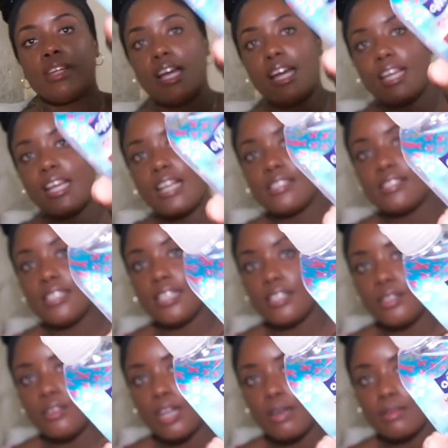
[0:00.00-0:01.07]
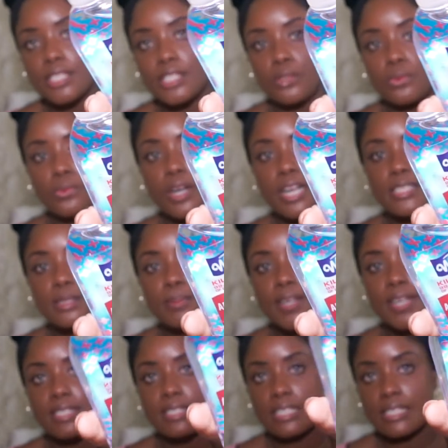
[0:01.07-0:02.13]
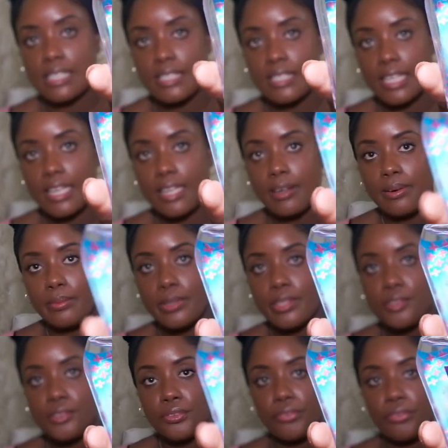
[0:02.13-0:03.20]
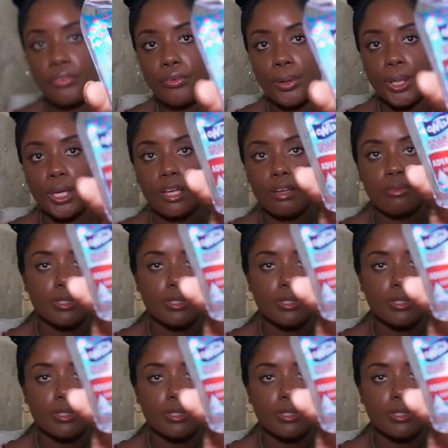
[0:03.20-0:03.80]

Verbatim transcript: I can't tell you how much it was because as I said, it was free. It